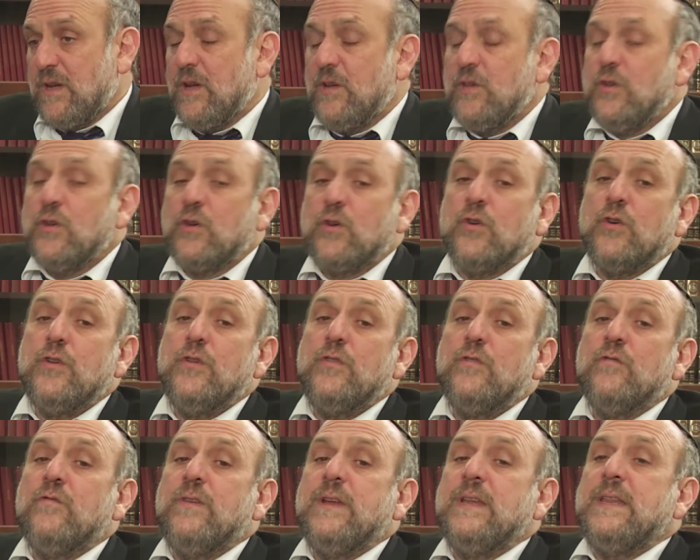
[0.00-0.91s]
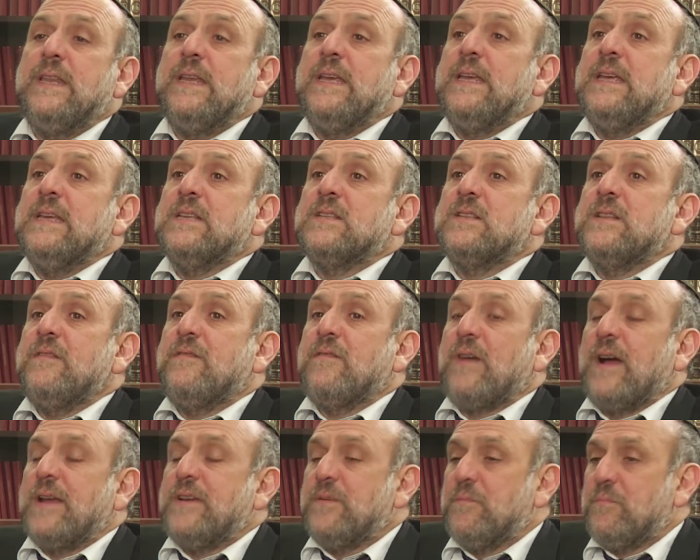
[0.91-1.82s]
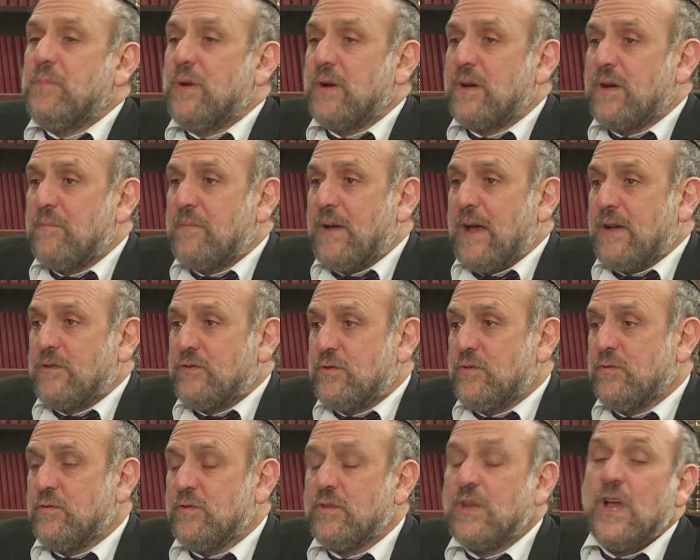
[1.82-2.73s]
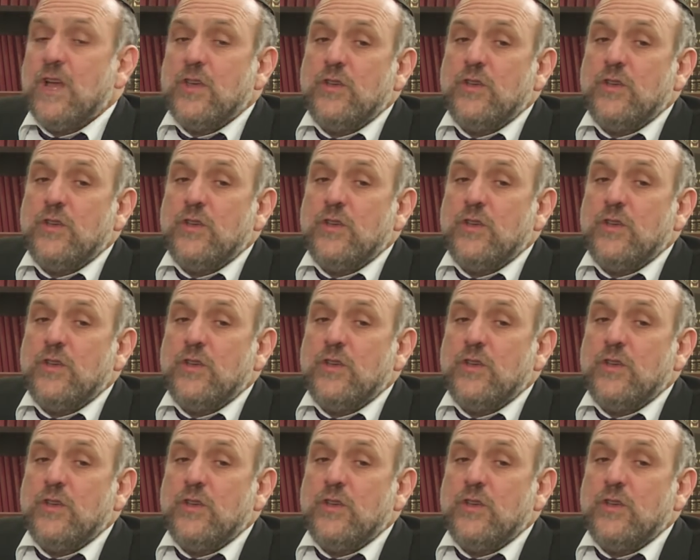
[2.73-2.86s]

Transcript: You couldn't really easily find a book about Jews.